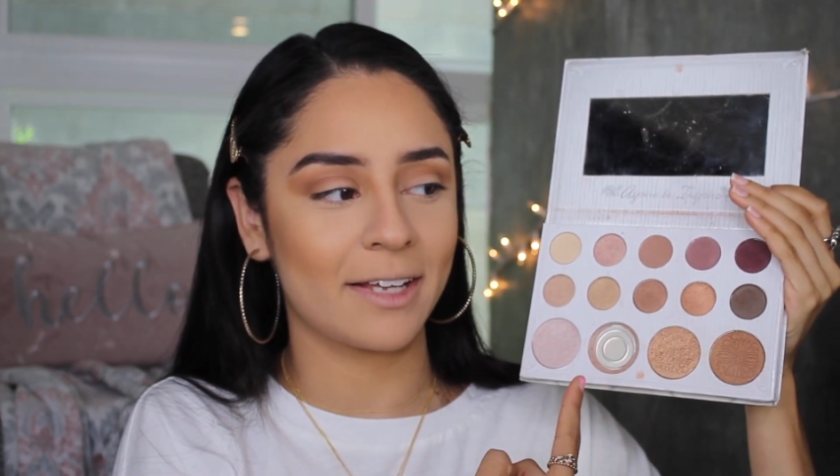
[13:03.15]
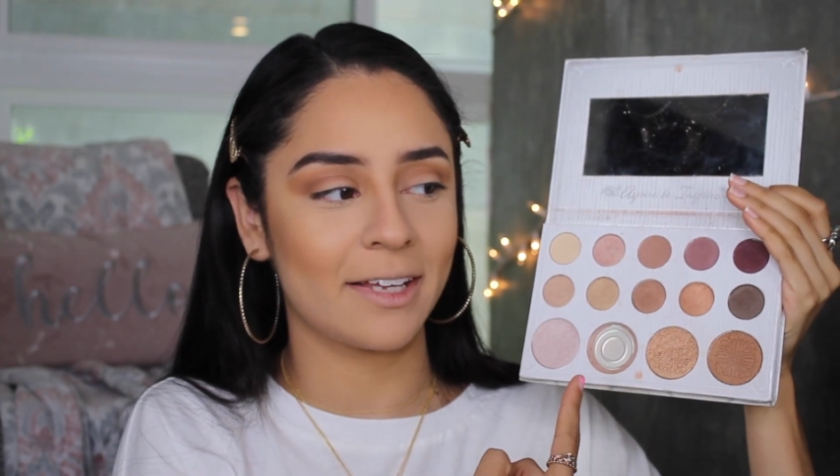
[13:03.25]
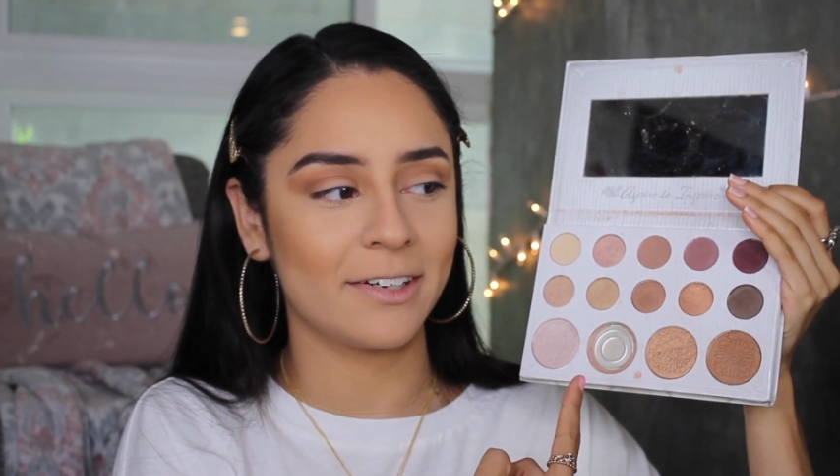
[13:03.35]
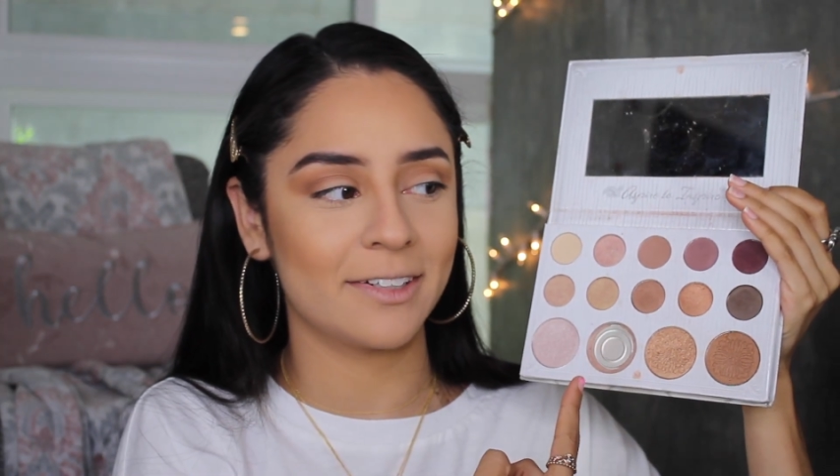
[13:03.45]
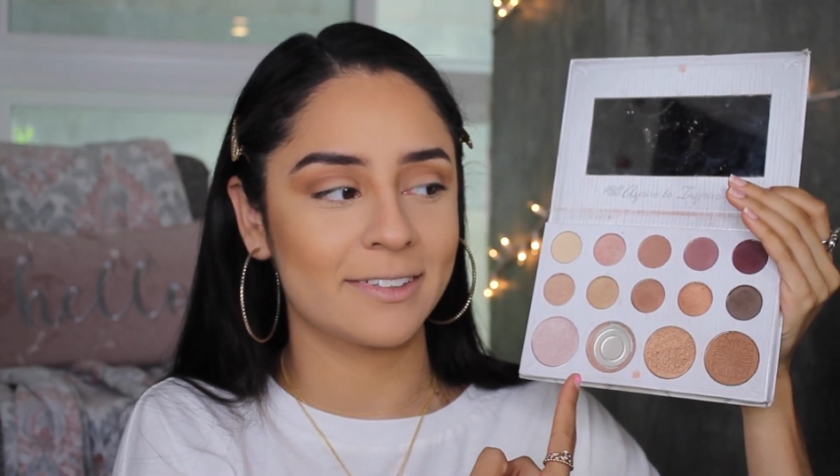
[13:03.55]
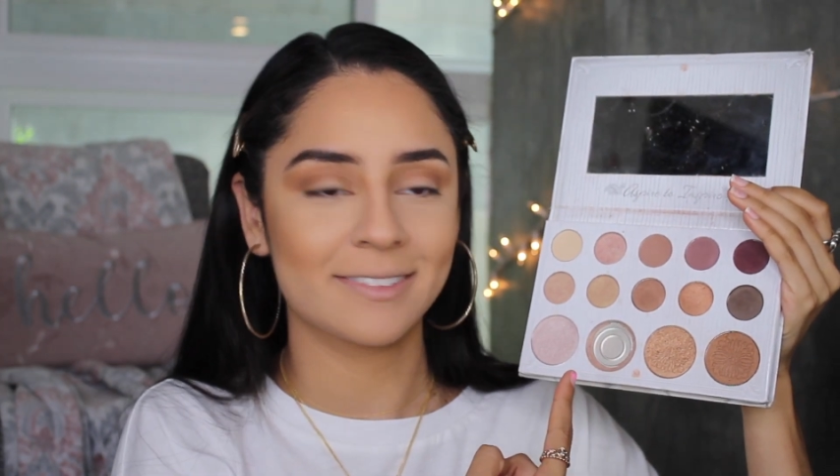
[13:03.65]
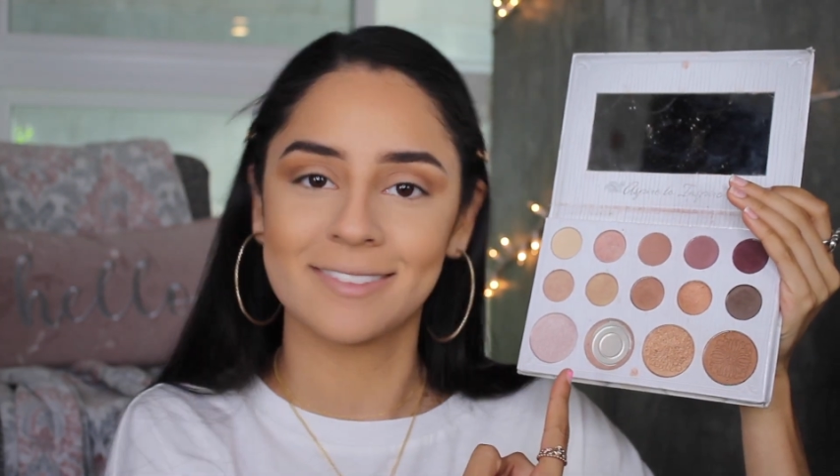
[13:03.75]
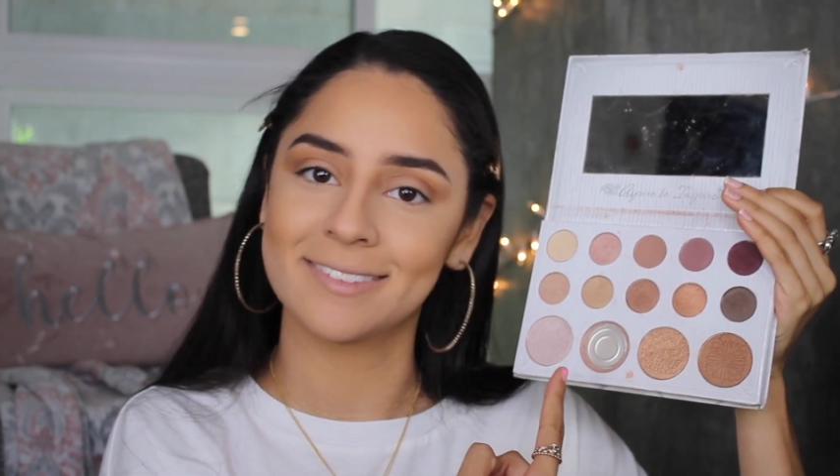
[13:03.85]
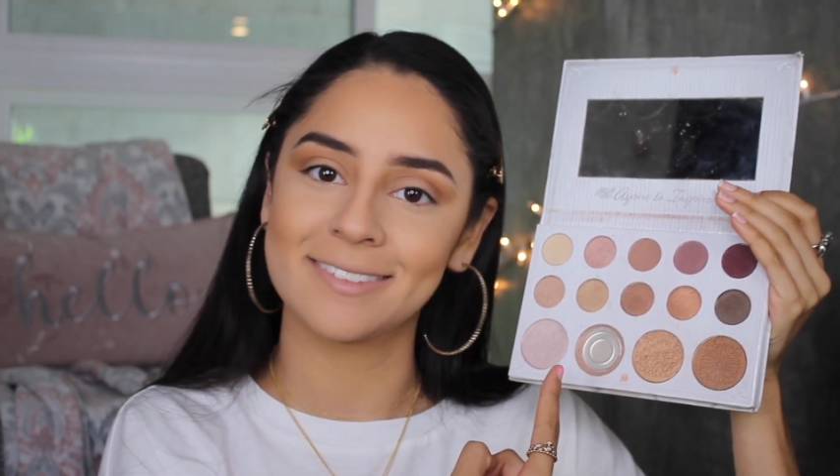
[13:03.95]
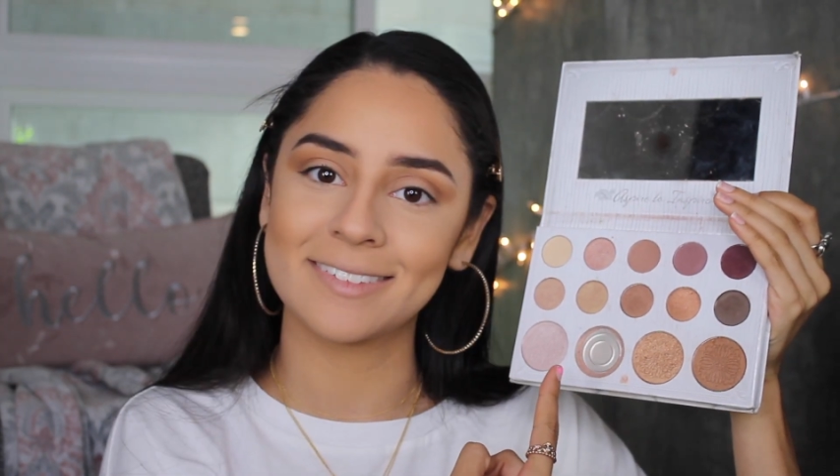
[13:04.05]
highlighter?
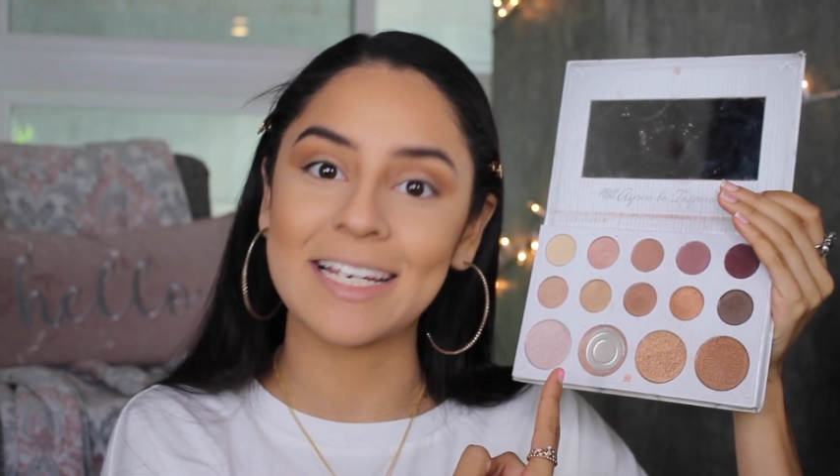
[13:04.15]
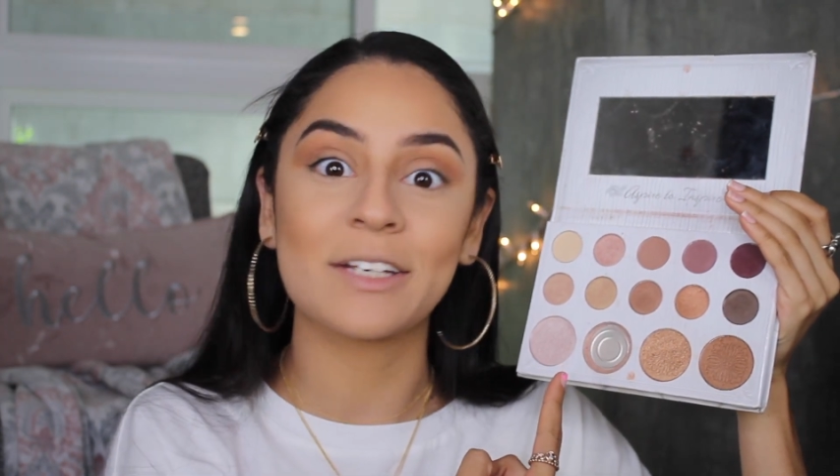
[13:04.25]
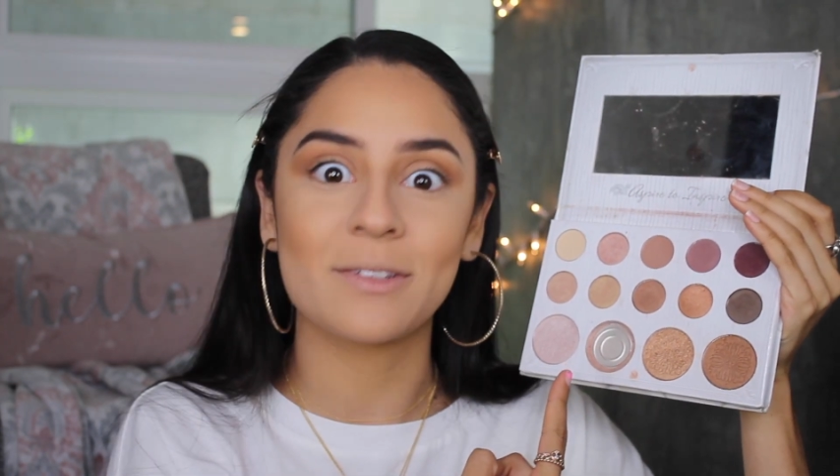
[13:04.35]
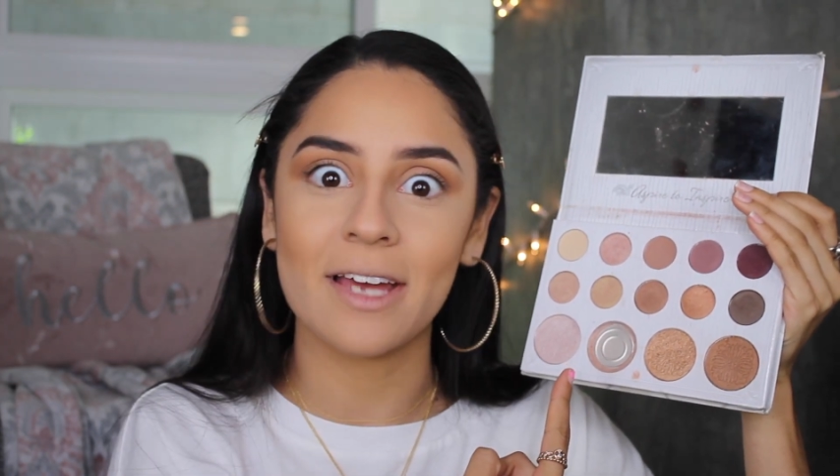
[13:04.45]
Can you